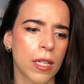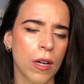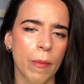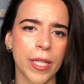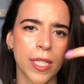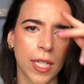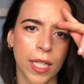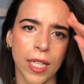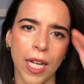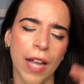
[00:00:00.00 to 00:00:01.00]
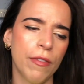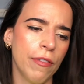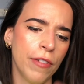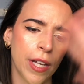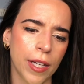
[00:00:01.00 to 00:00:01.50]
commenting,
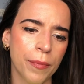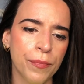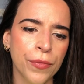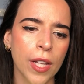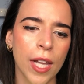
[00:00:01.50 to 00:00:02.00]
everything,